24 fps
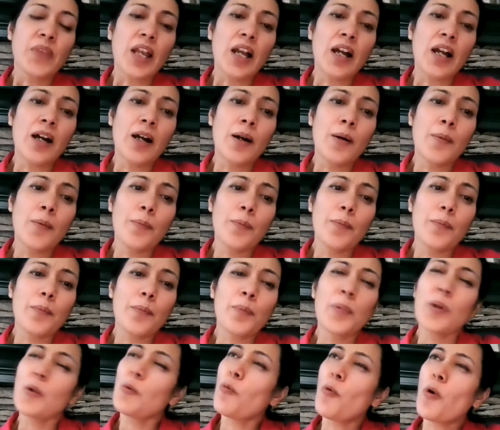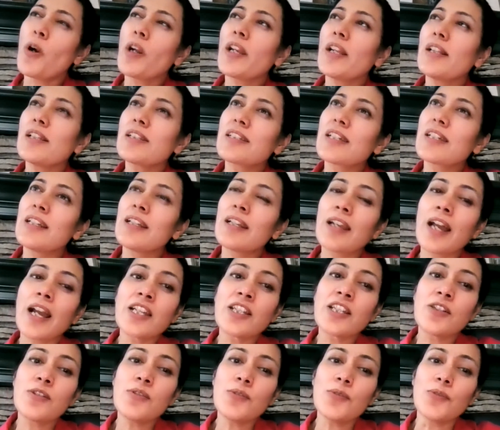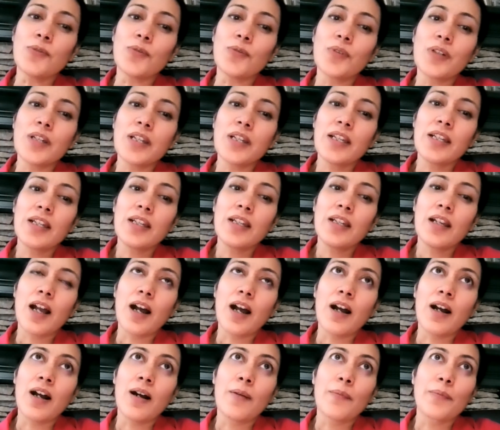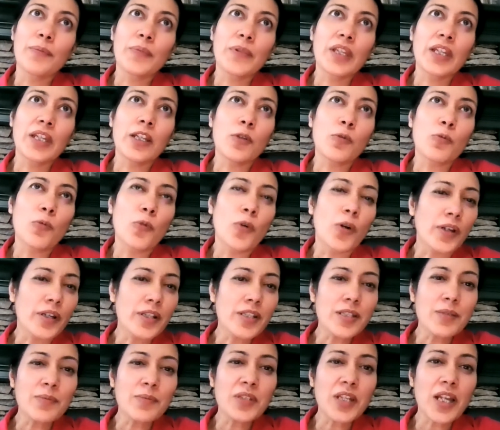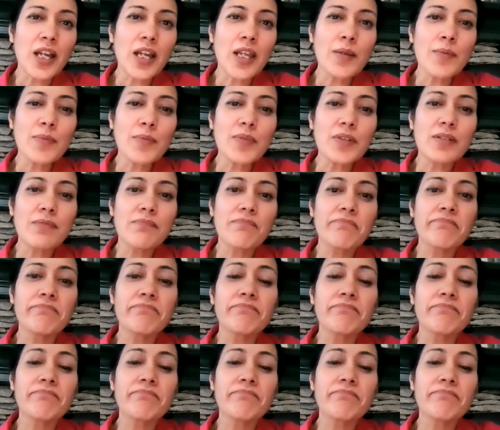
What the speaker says: But what else can an eye do? Can it water sometimes?